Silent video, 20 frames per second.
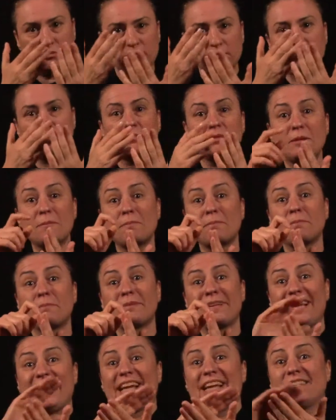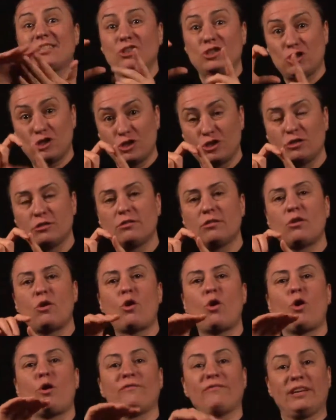Now Kiri's studying her
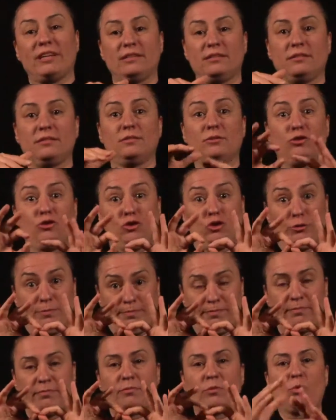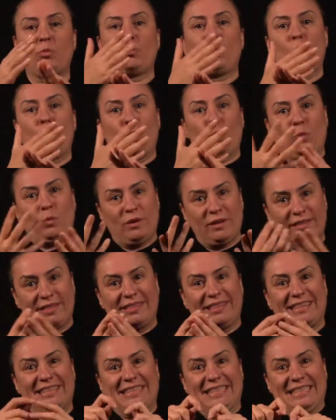PhD about
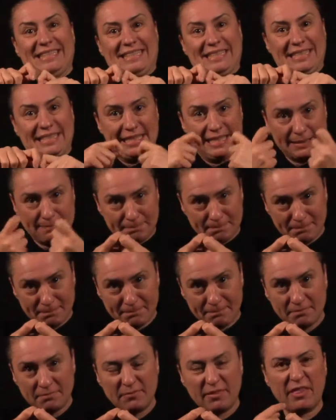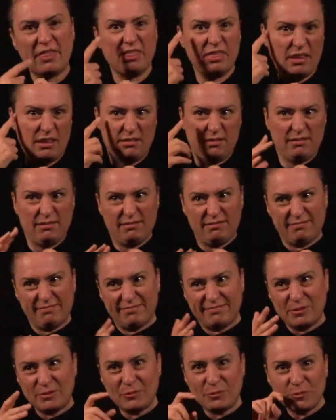interpreters working together in a
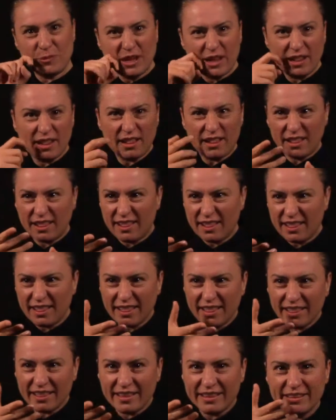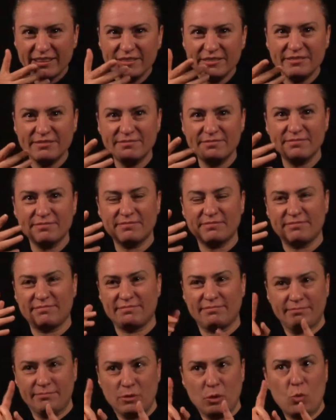team. I think it'll be really interesting to
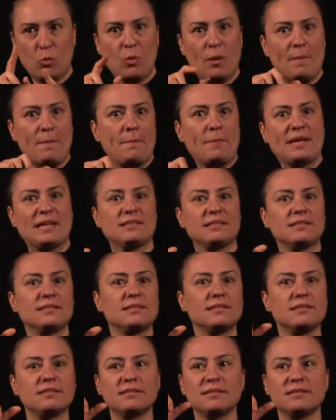have this discussion